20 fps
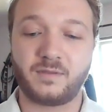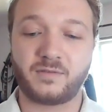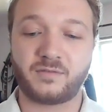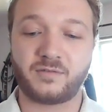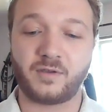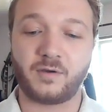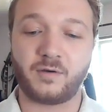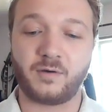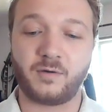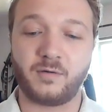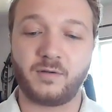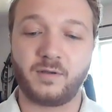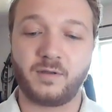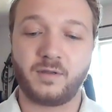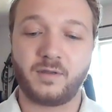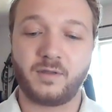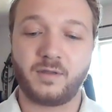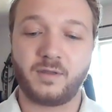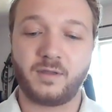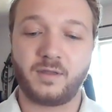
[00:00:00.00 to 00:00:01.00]
so
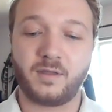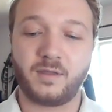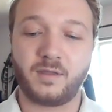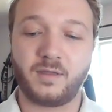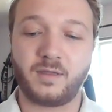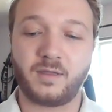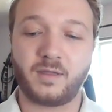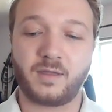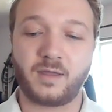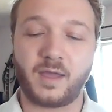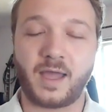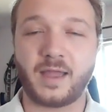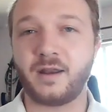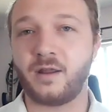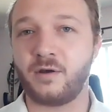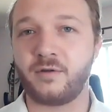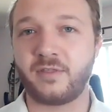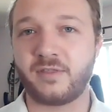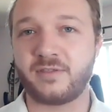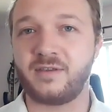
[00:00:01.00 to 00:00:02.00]
I
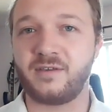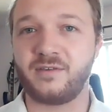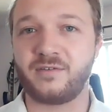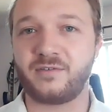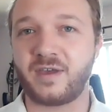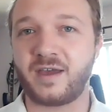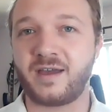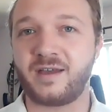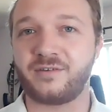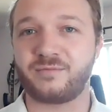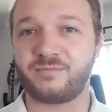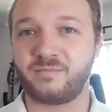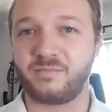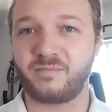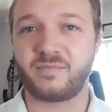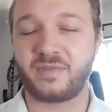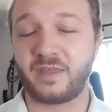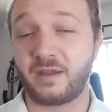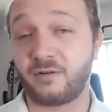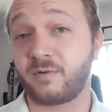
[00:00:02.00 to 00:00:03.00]
know that these guys
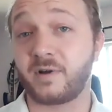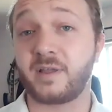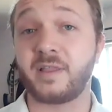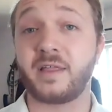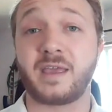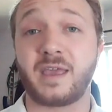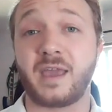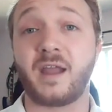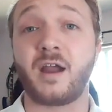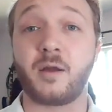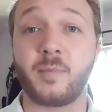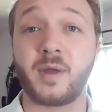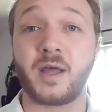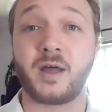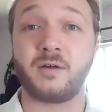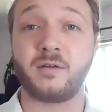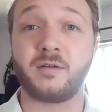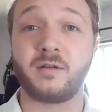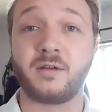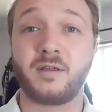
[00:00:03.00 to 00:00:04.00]
they really care
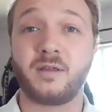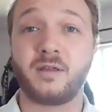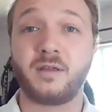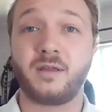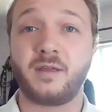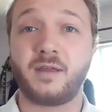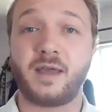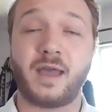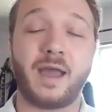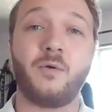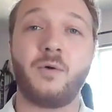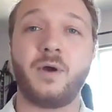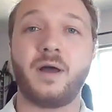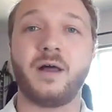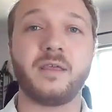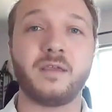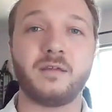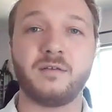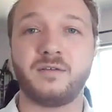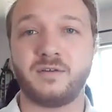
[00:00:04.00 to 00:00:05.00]
about how
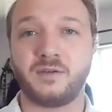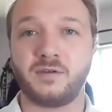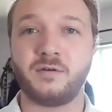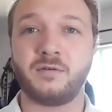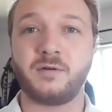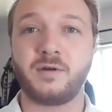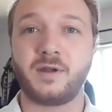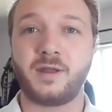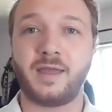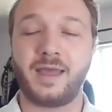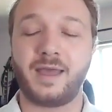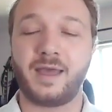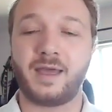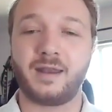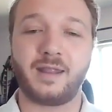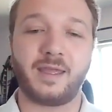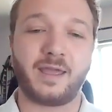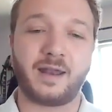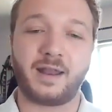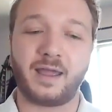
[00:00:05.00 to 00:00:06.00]
well you do,
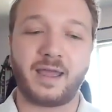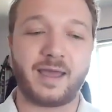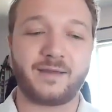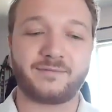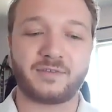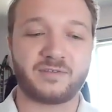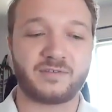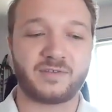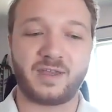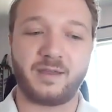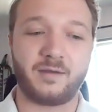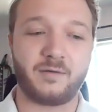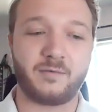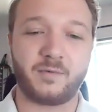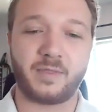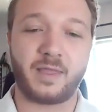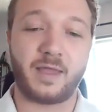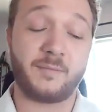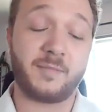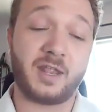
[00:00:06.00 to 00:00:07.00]
and and I have to say,
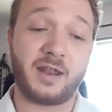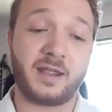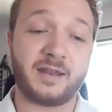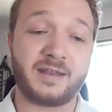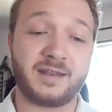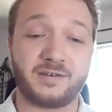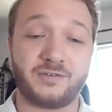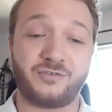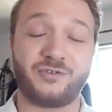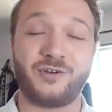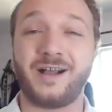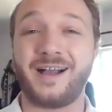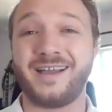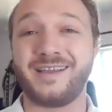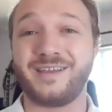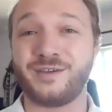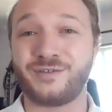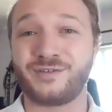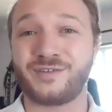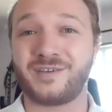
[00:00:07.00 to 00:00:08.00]
I mean, I didn't try
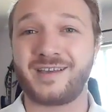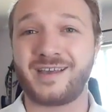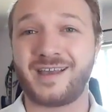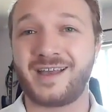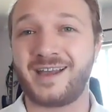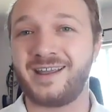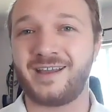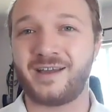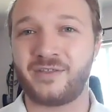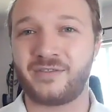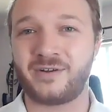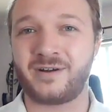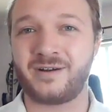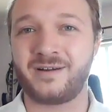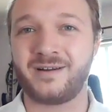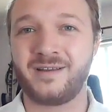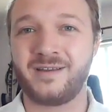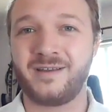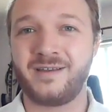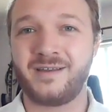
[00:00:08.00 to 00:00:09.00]
using any
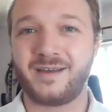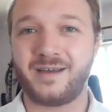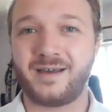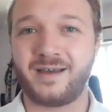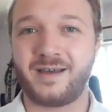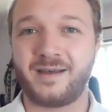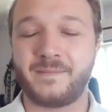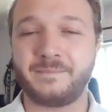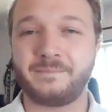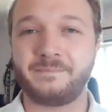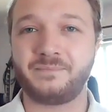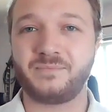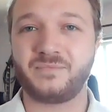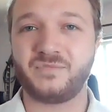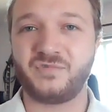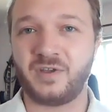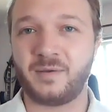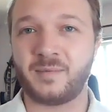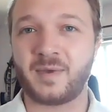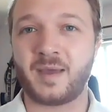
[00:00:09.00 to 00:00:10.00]
other um,
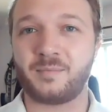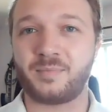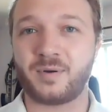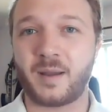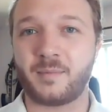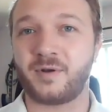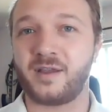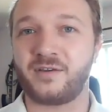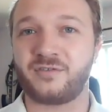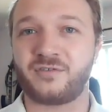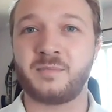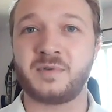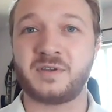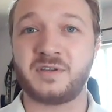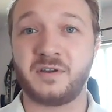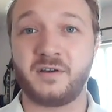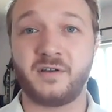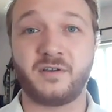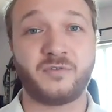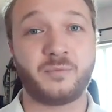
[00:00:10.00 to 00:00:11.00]
GMAT preparation
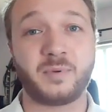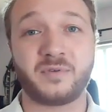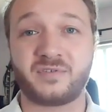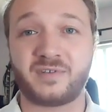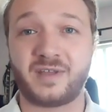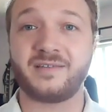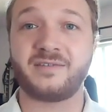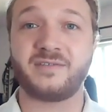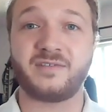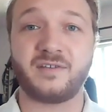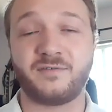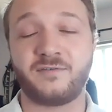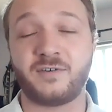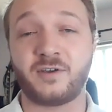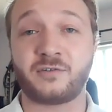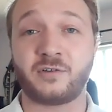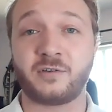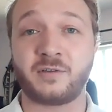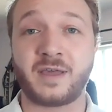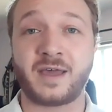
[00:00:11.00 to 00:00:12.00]
materials besides the
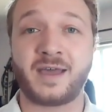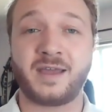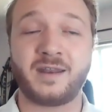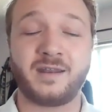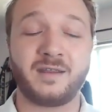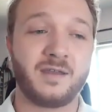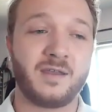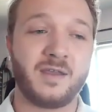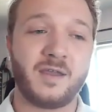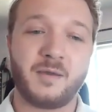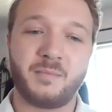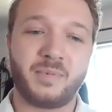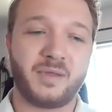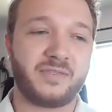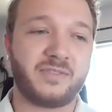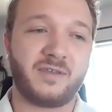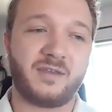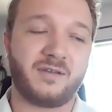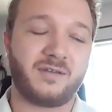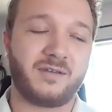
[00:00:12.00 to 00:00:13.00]
official guide.
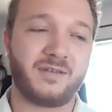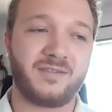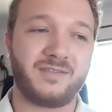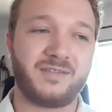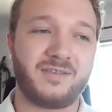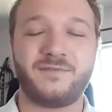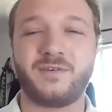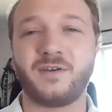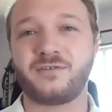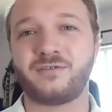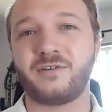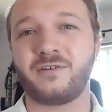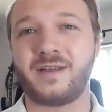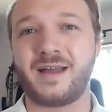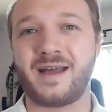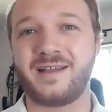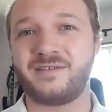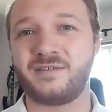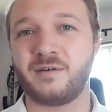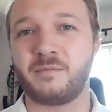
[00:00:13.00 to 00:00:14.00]
But the, the official
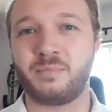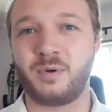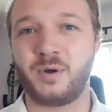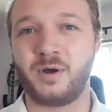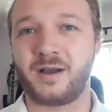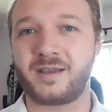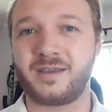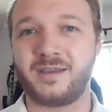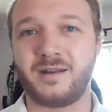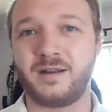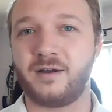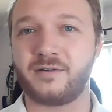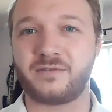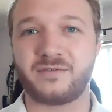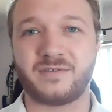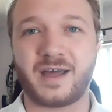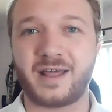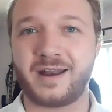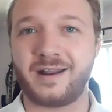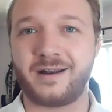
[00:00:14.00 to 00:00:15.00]
guide's a book, you know,
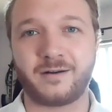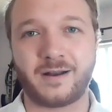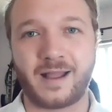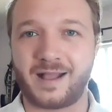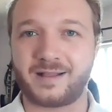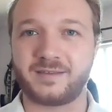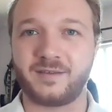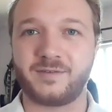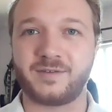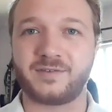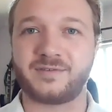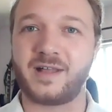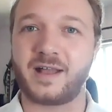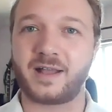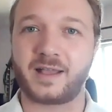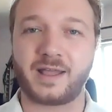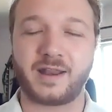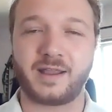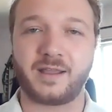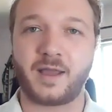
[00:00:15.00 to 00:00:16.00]
it's not interactive, it's
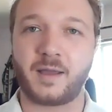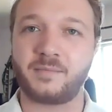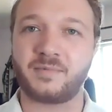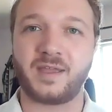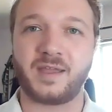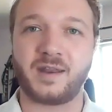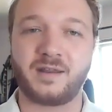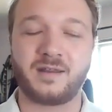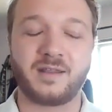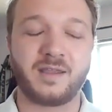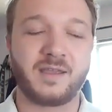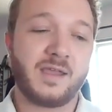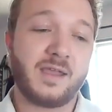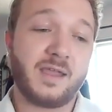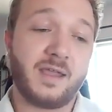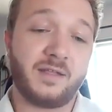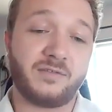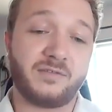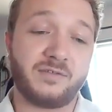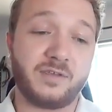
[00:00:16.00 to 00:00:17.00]
not getting updated,
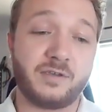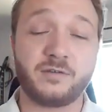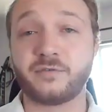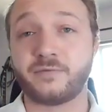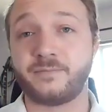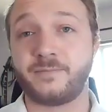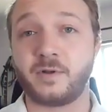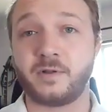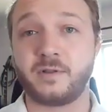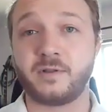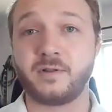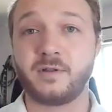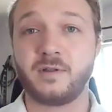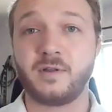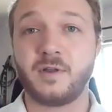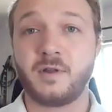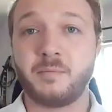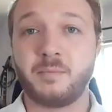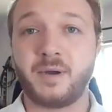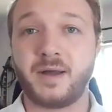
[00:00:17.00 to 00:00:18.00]
it's useful,
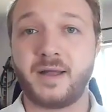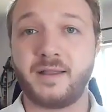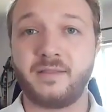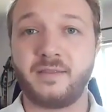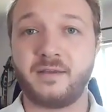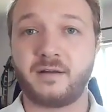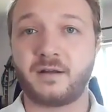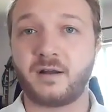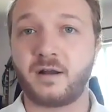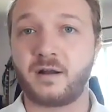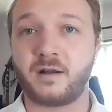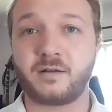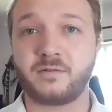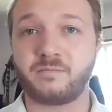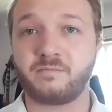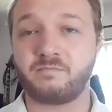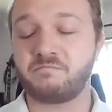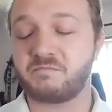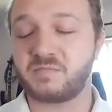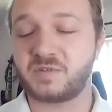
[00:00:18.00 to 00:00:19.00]
but there
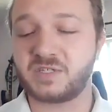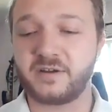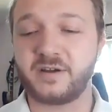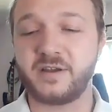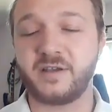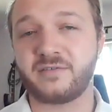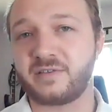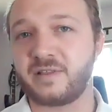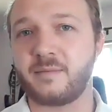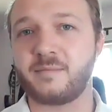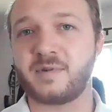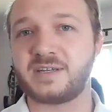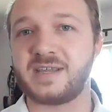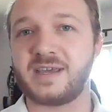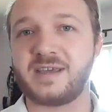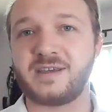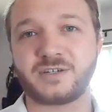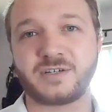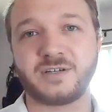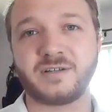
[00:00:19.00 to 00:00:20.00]
are serious
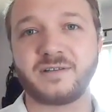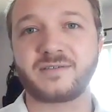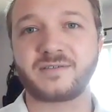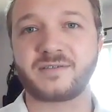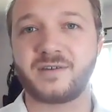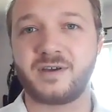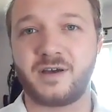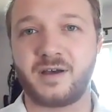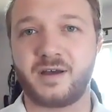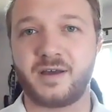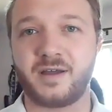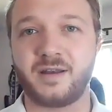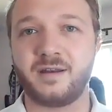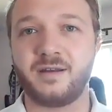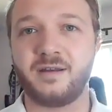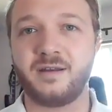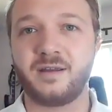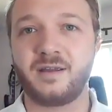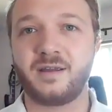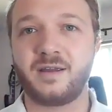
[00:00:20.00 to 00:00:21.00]
limitations on
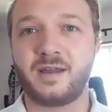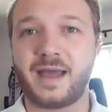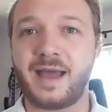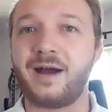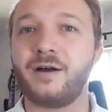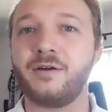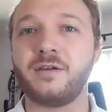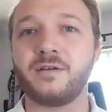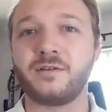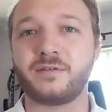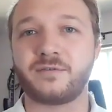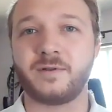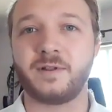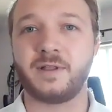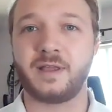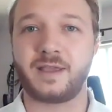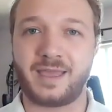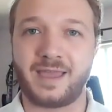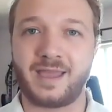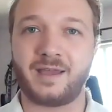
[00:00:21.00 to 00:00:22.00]
how useful
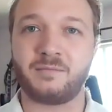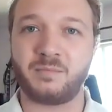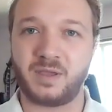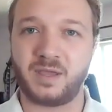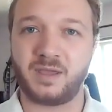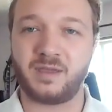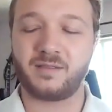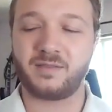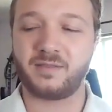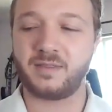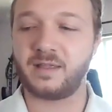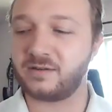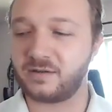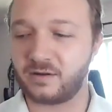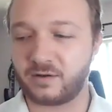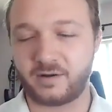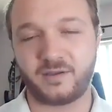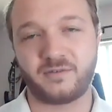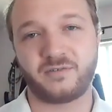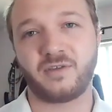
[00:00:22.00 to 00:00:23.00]
it can be that
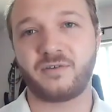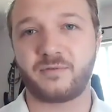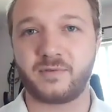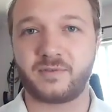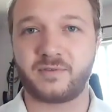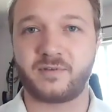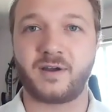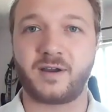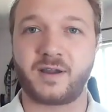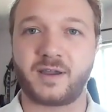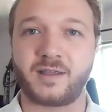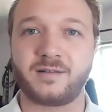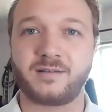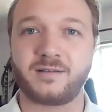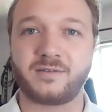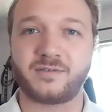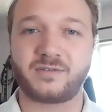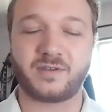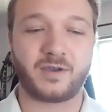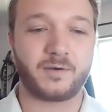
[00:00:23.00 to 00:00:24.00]
don't exist with Target.
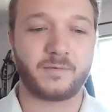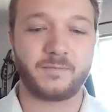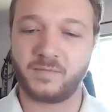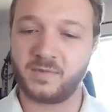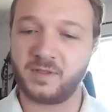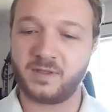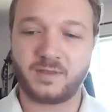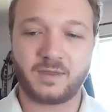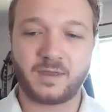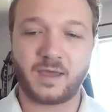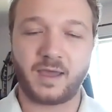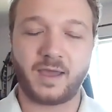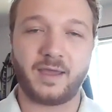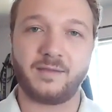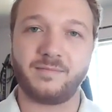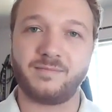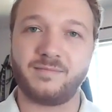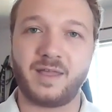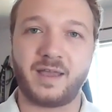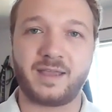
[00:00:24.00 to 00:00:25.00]
So
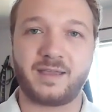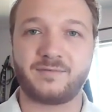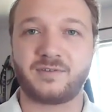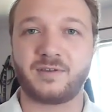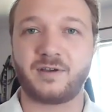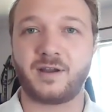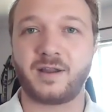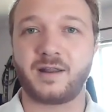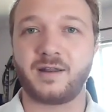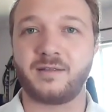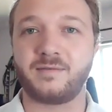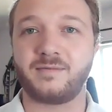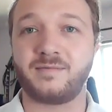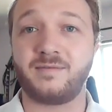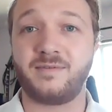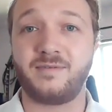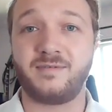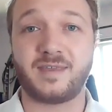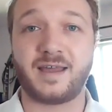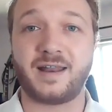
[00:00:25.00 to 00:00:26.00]
I, I give Target a
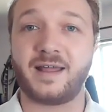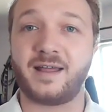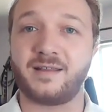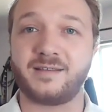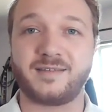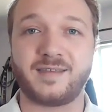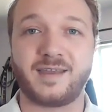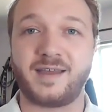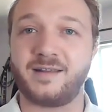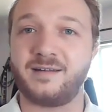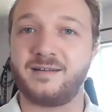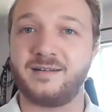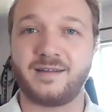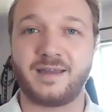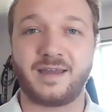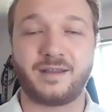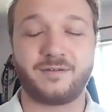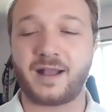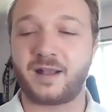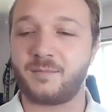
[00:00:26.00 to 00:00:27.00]
10 out of 10.
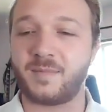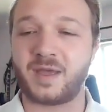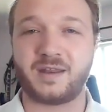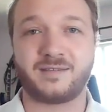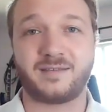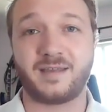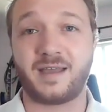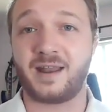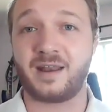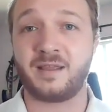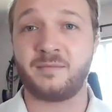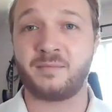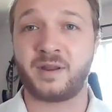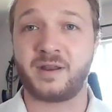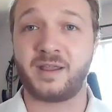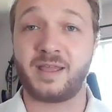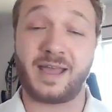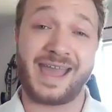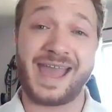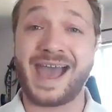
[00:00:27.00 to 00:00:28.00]
I'd recommend it to
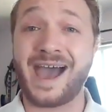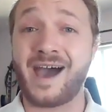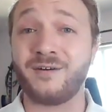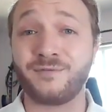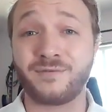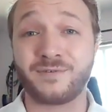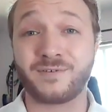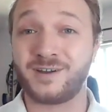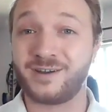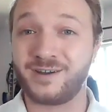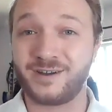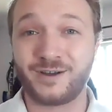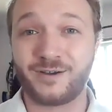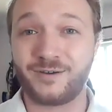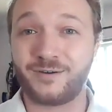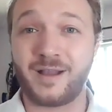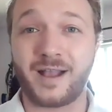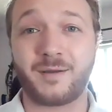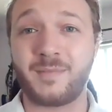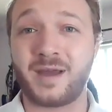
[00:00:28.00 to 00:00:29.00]
anybody. I have
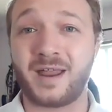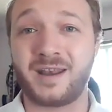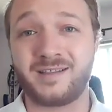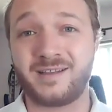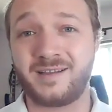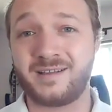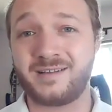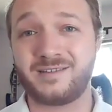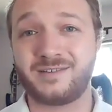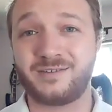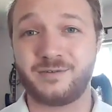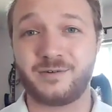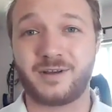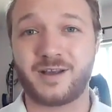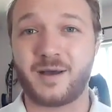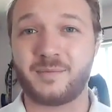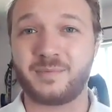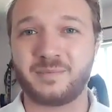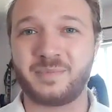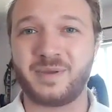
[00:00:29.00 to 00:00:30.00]
recommended it to a
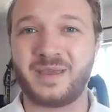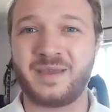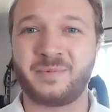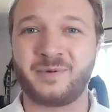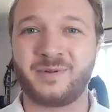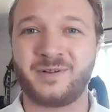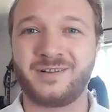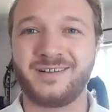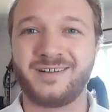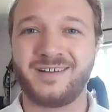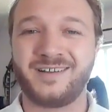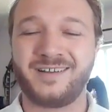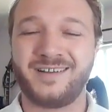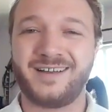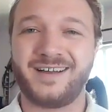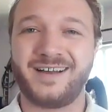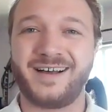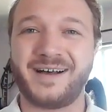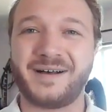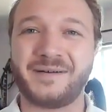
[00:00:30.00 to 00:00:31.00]
couple of people.
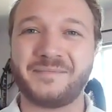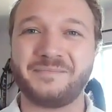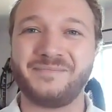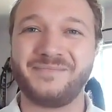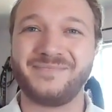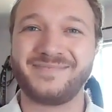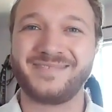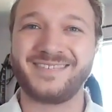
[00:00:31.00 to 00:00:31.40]
Um,